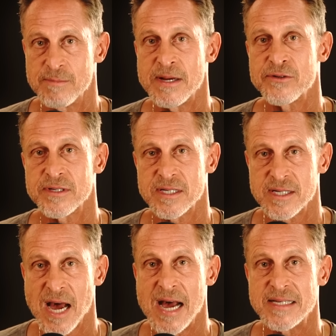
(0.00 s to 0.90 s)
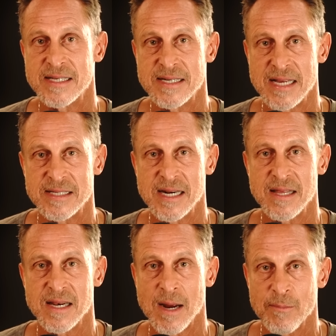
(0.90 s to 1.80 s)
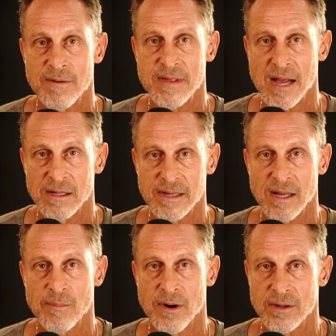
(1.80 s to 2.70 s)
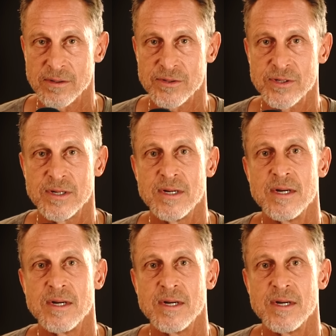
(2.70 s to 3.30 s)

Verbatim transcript: This measures the size, the density, and the number of the LDL particles.